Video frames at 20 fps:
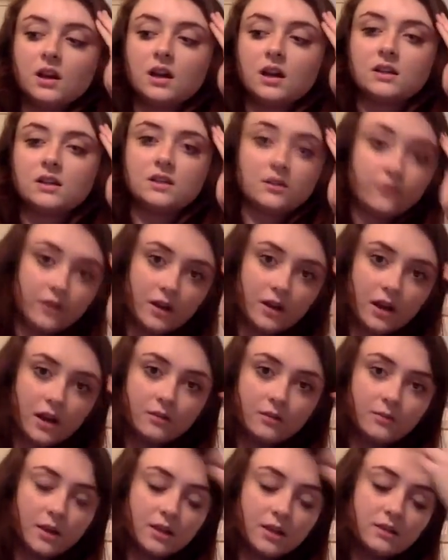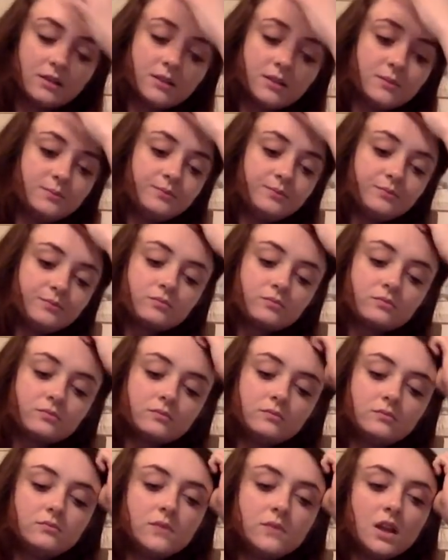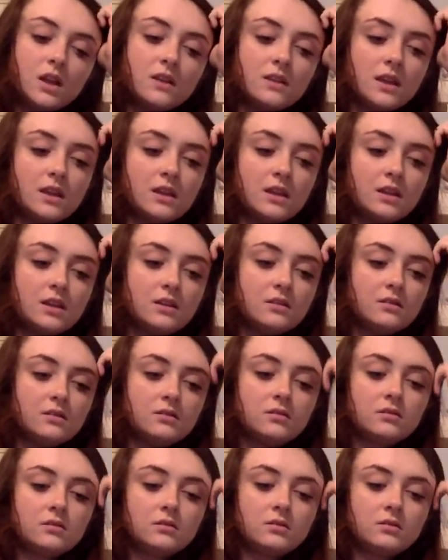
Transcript: a different element, and